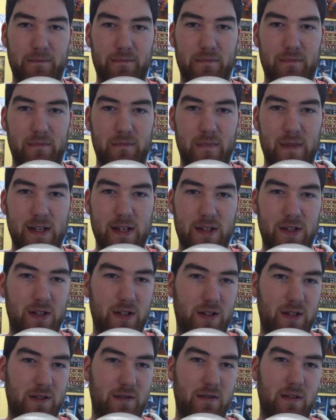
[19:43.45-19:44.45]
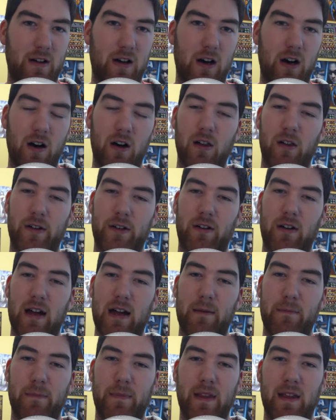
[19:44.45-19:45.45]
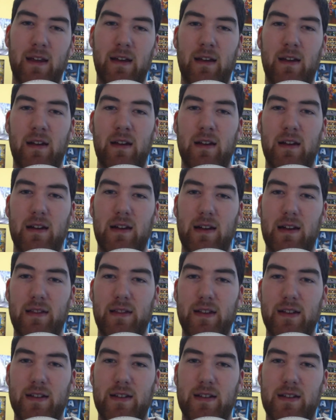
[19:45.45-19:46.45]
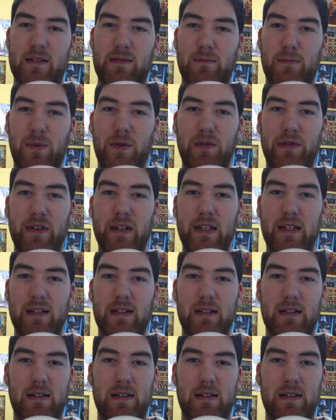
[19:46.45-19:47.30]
he's just a hologram in this movie.